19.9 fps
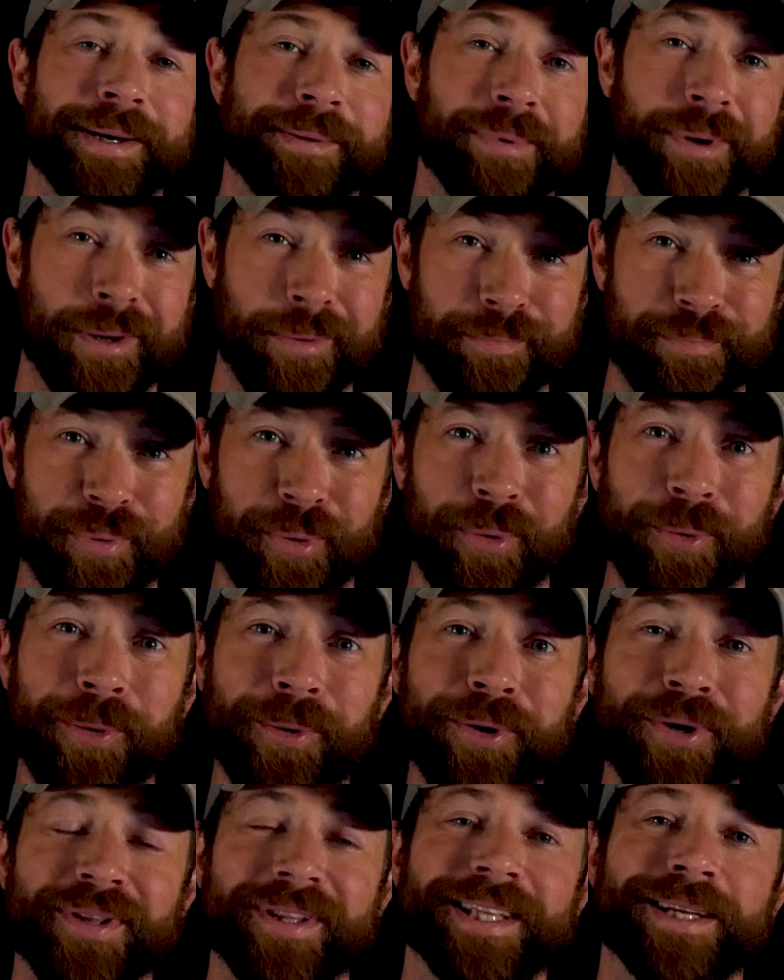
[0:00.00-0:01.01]
but
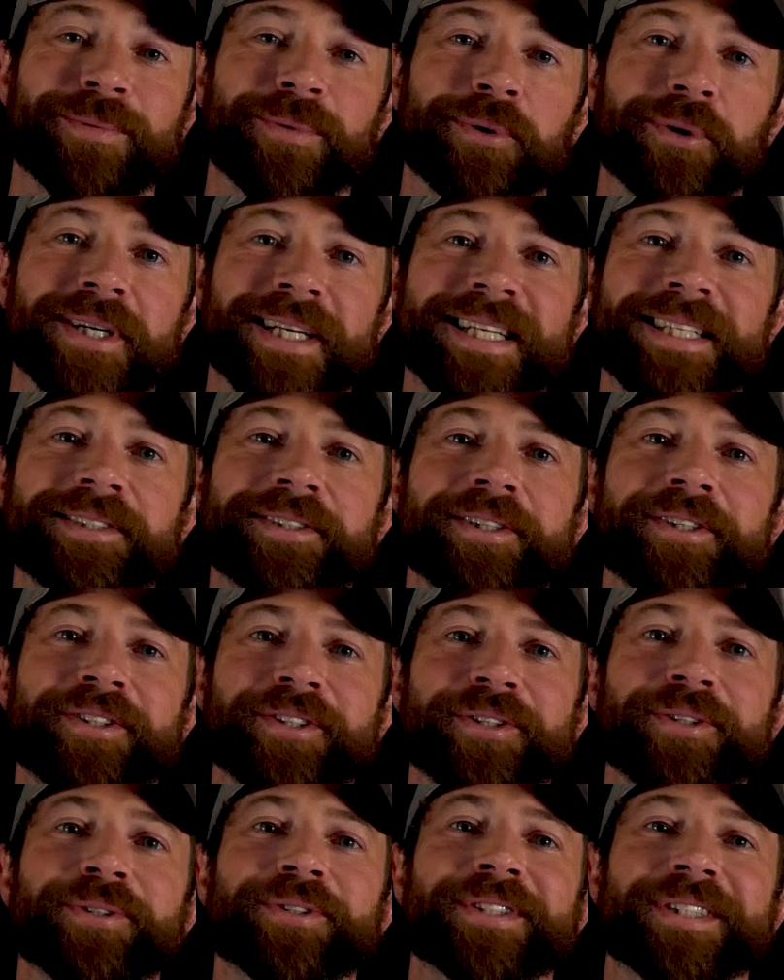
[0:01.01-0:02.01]
importantly, we'll
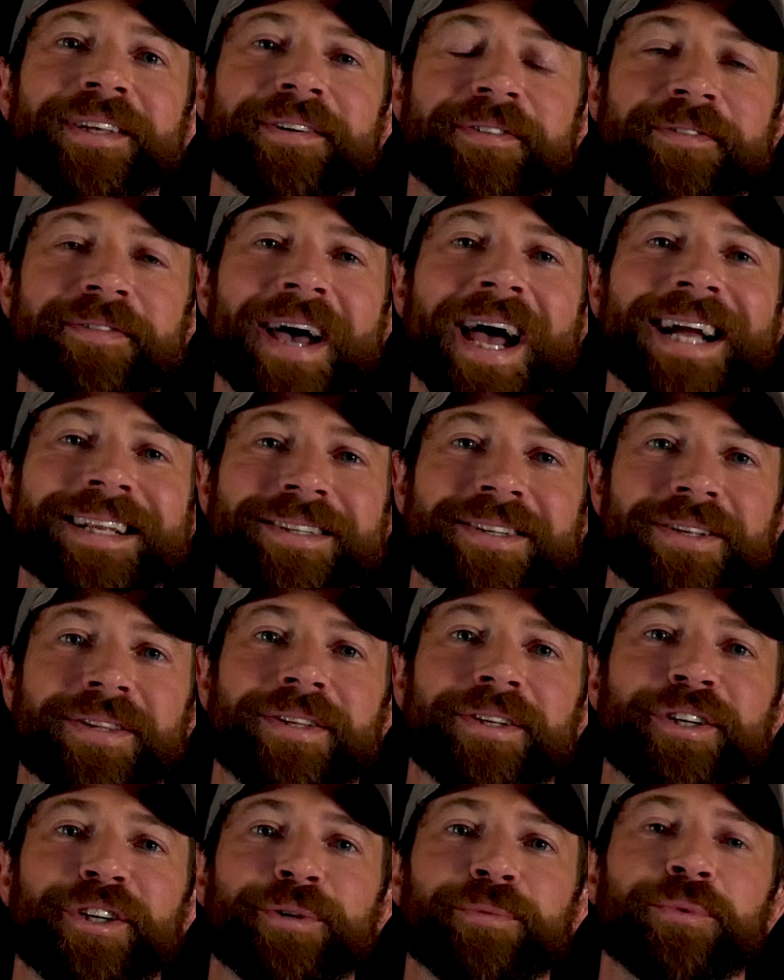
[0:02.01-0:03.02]
introduce the factor
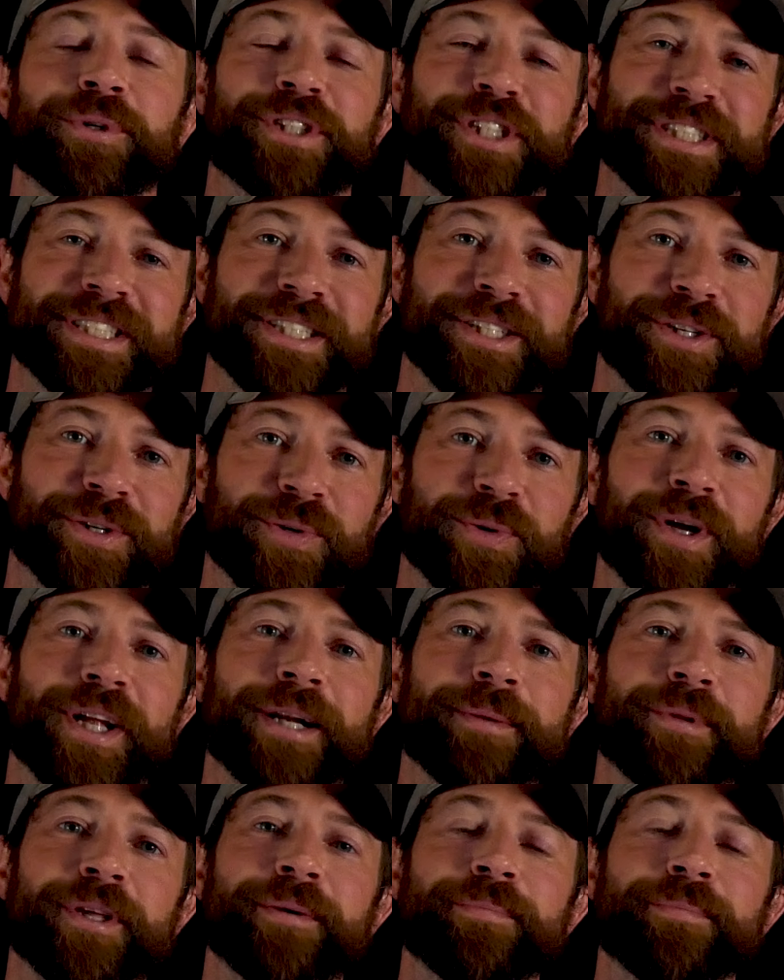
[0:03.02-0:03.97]
theorem, which is incredibly